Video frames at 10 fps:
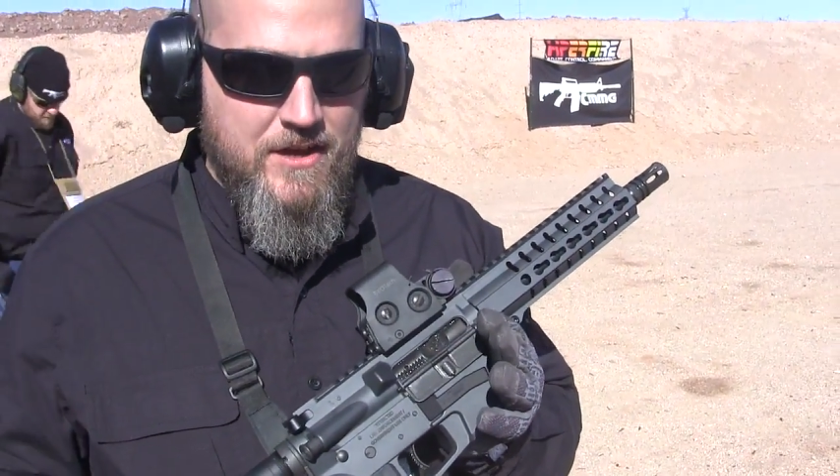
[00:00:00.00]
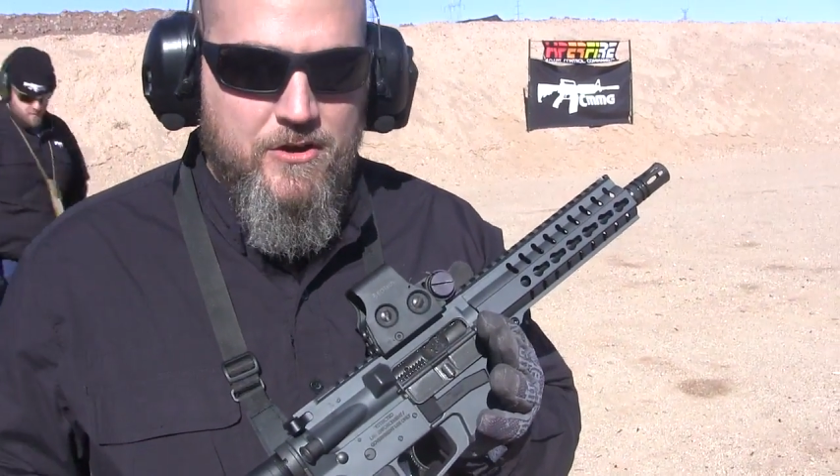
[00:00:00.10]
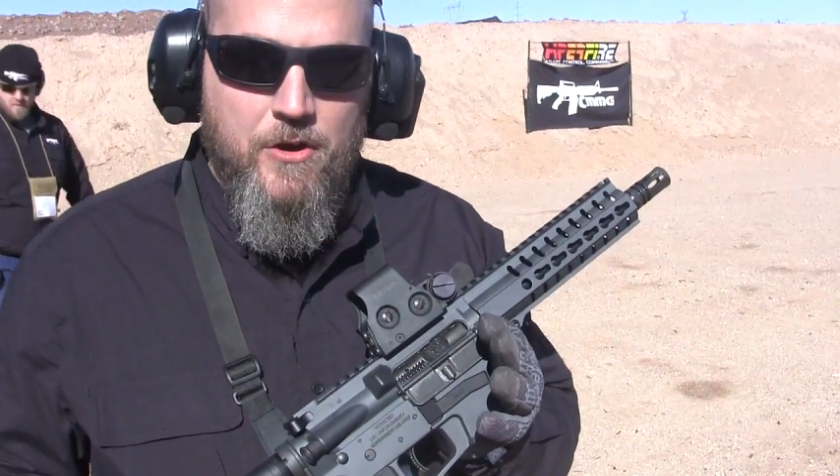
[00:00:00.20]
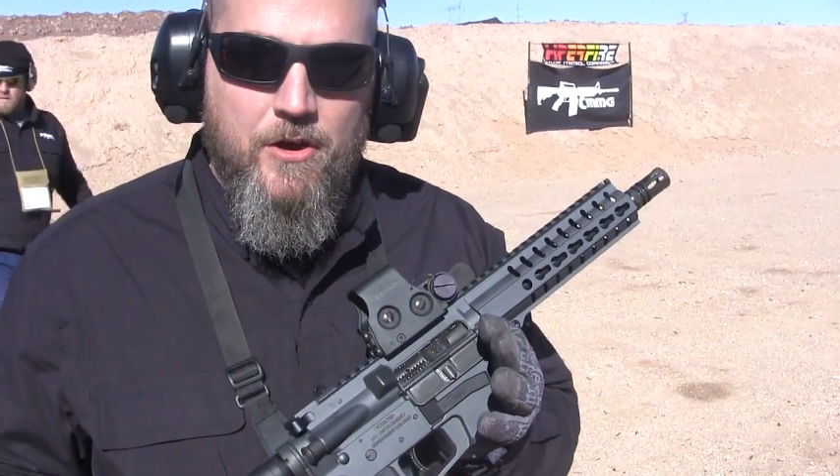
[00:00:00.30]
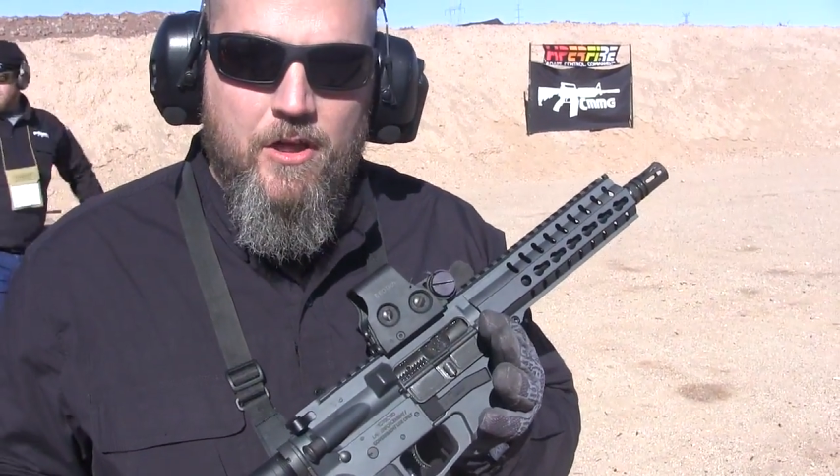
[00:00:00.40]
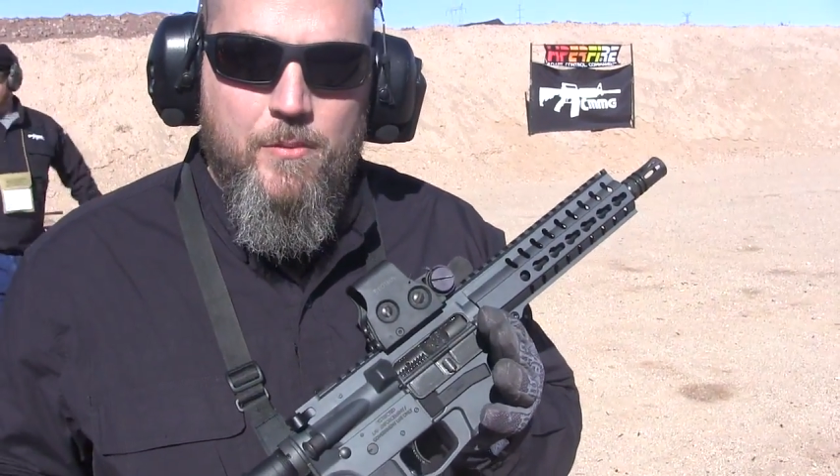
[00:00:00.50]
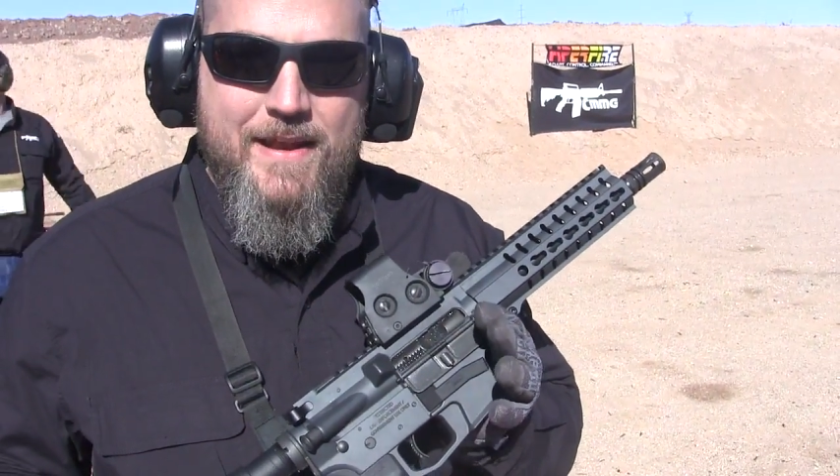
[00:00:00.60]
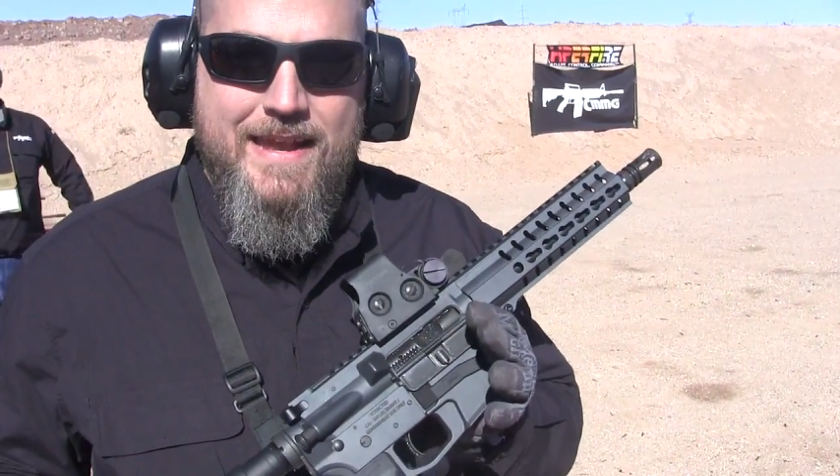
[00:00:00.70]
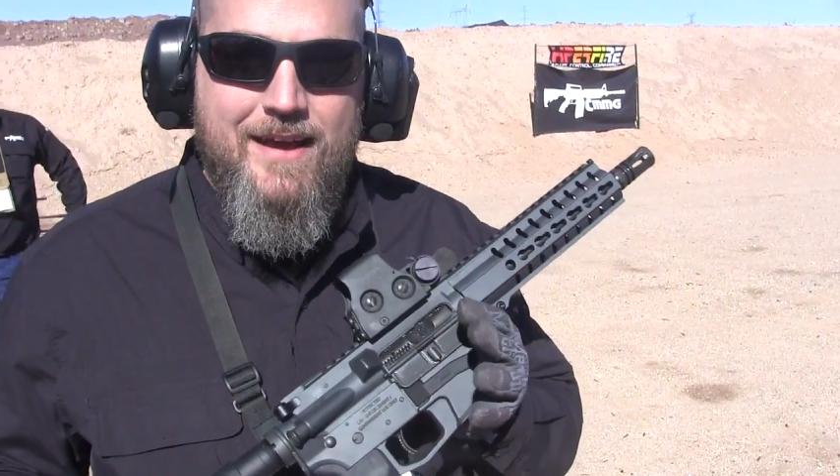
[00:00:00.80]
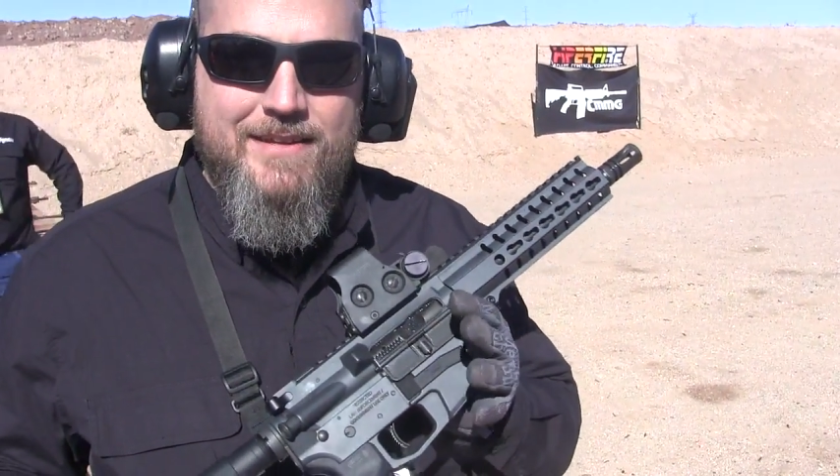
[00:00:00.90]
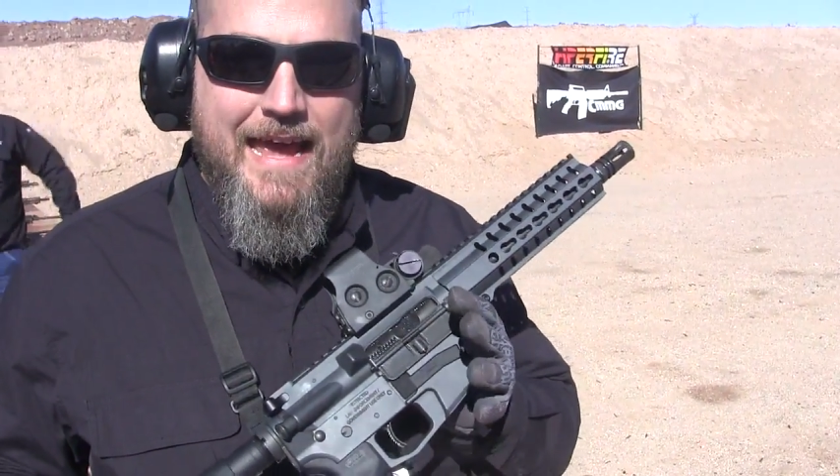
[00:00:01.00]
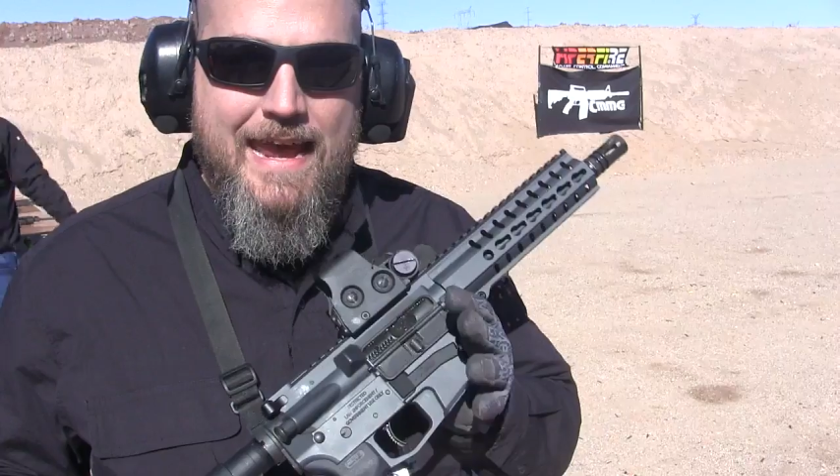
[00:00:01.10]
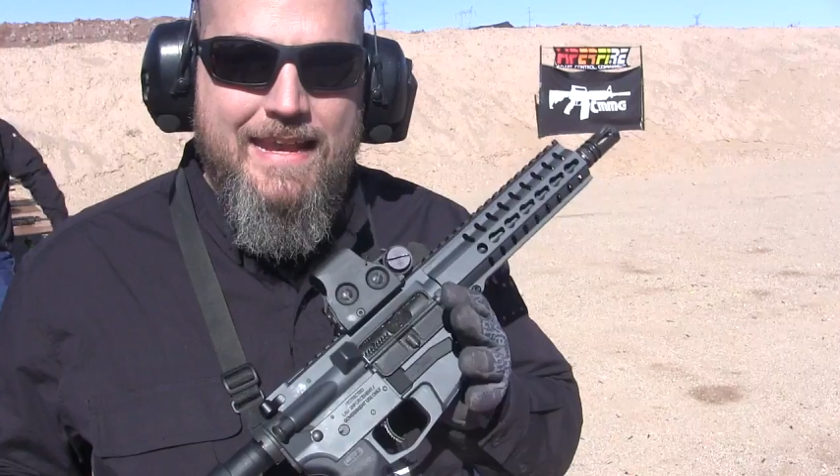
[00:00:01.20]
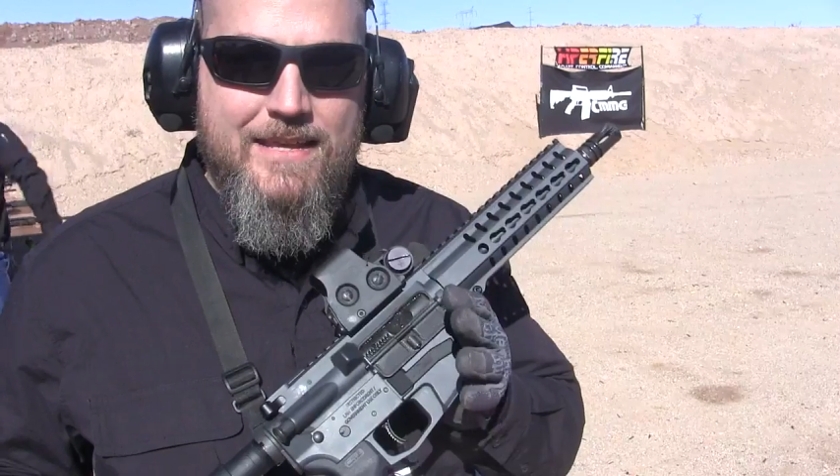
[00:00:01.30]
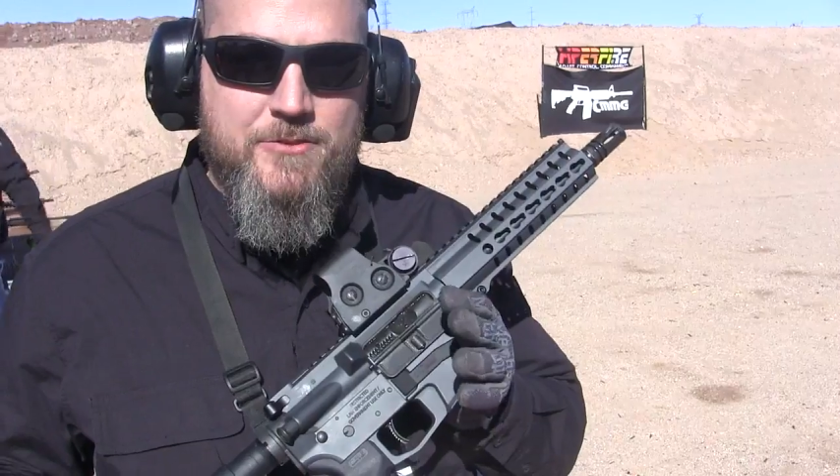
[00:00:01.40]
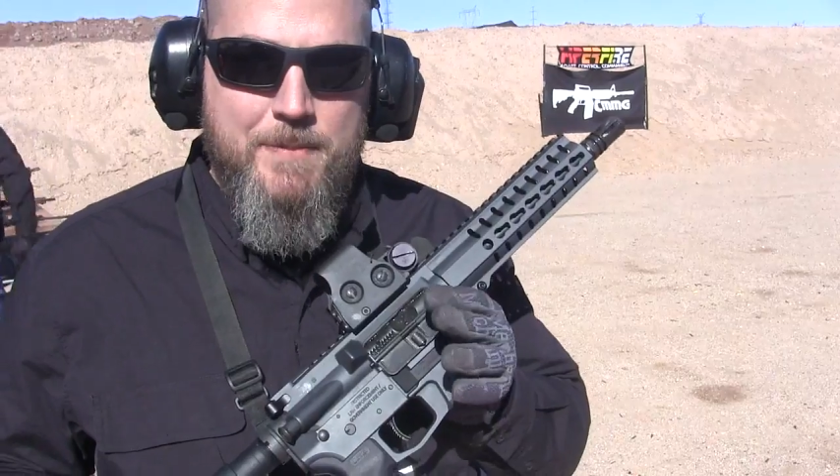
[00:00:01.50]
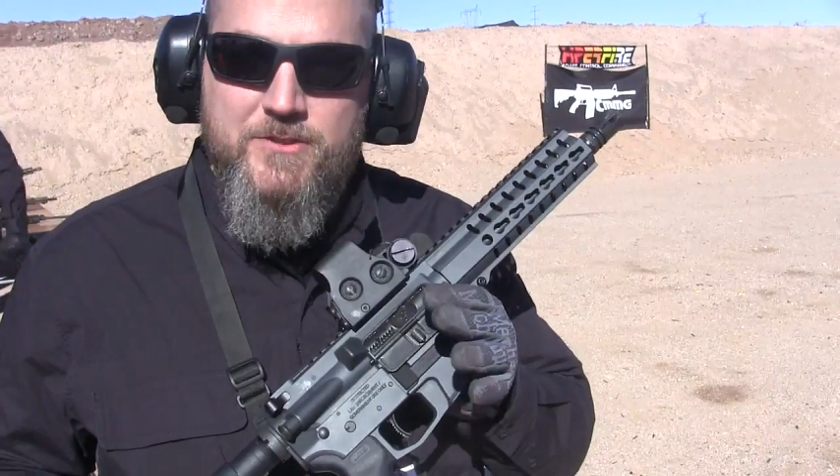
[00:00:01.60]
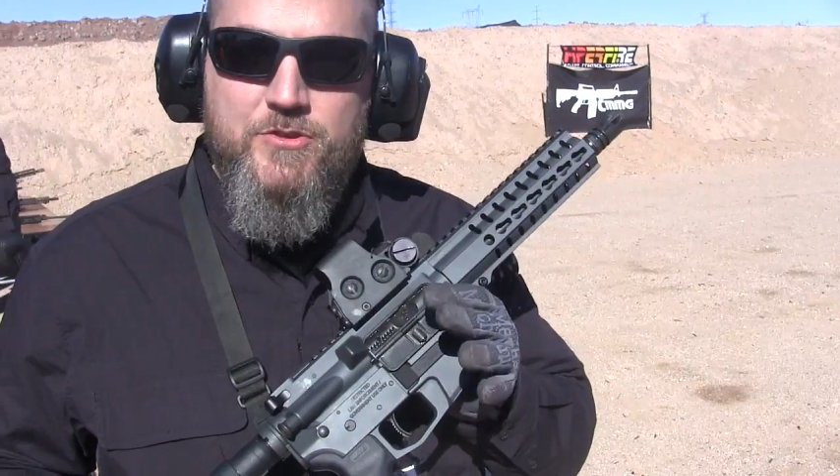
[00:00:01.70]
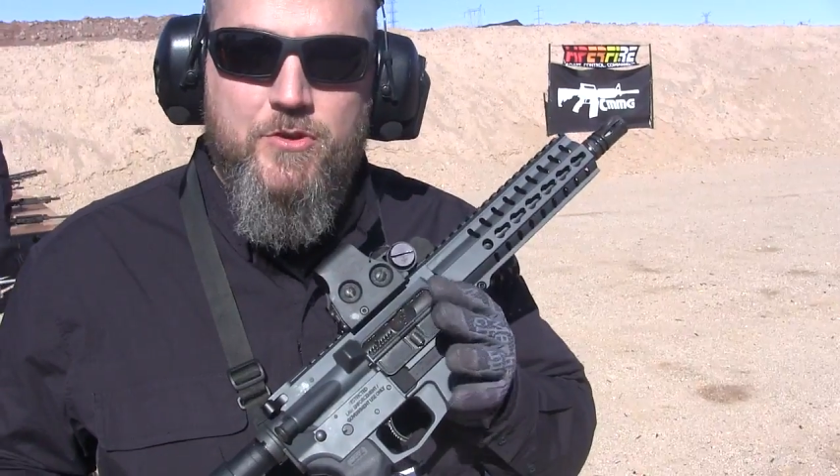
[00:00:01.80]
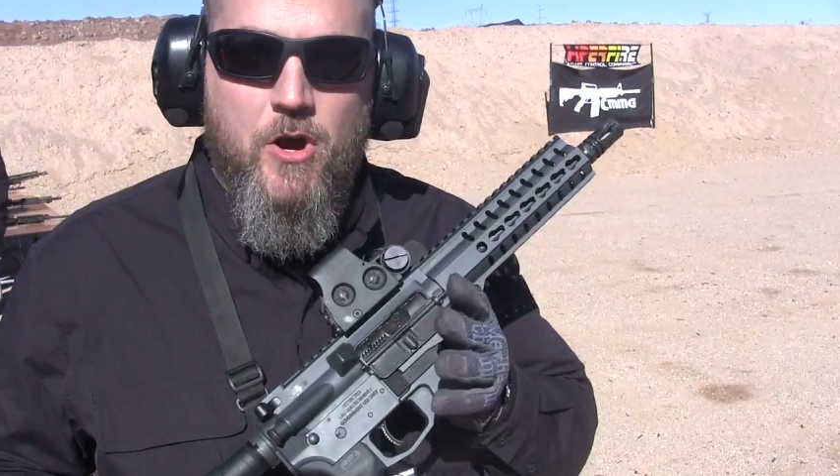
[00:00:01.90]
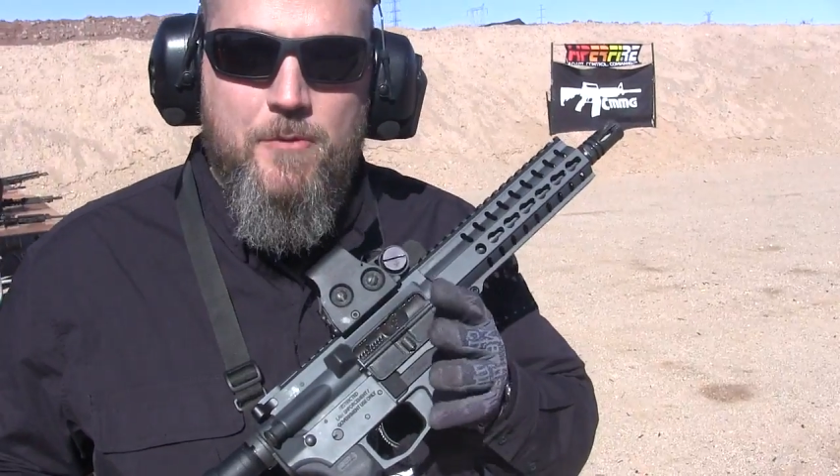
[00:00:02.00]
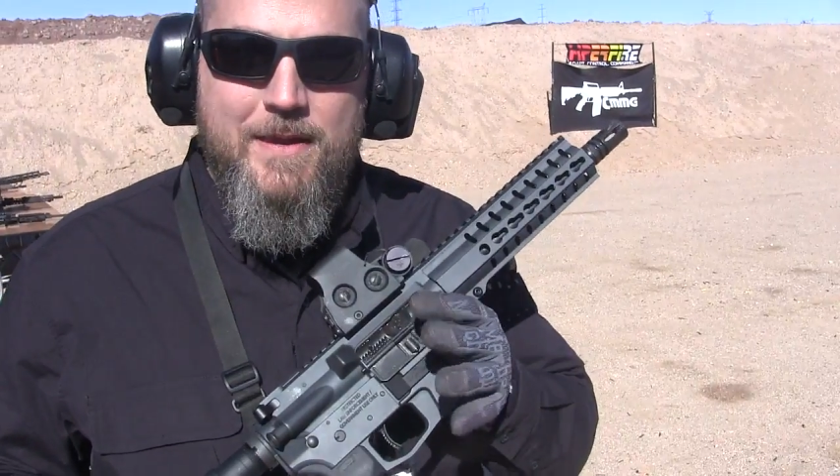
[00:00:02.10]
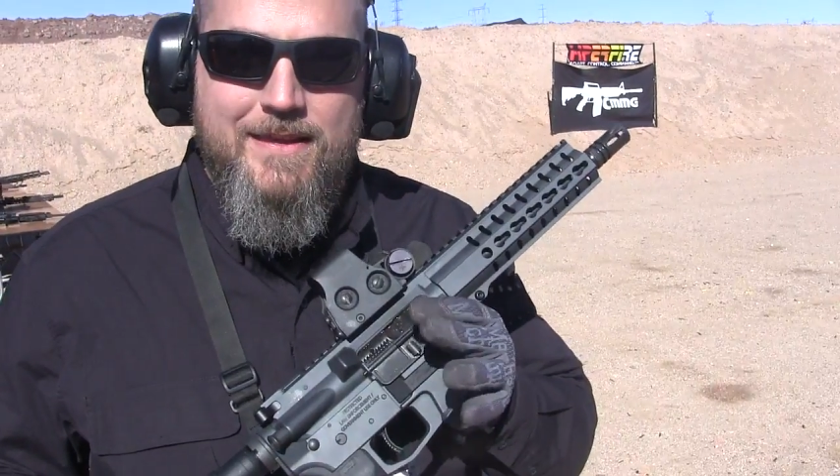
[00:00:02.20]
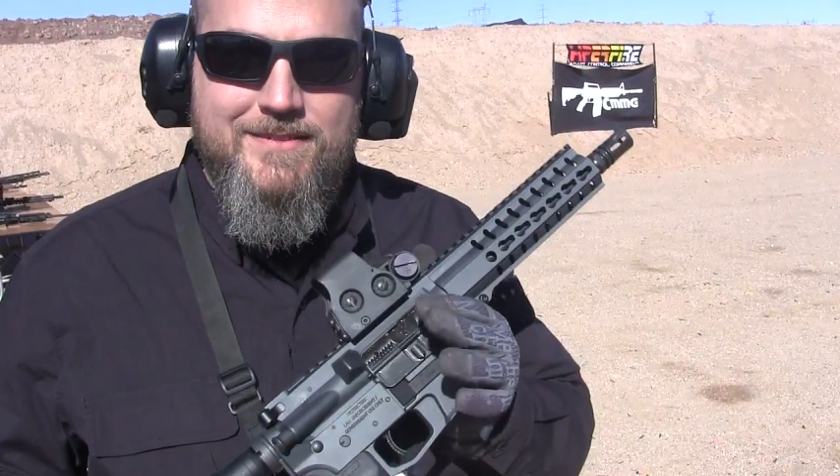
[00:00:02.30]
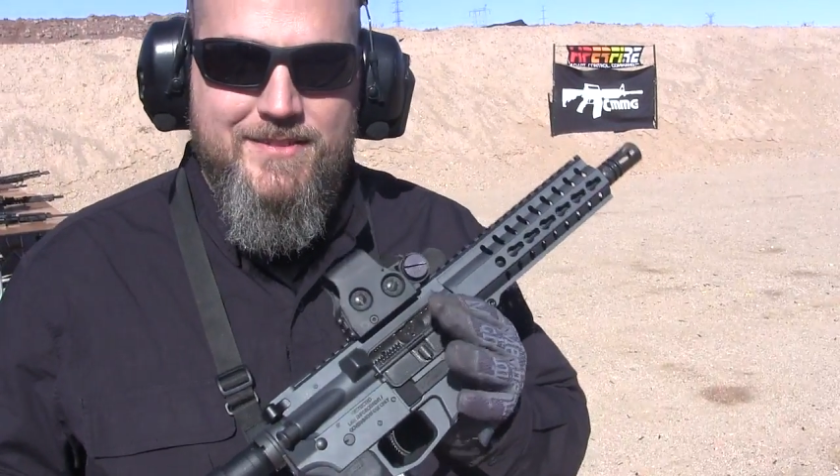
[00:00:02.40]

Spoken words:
going all the way down to 8-inch pistol carbines.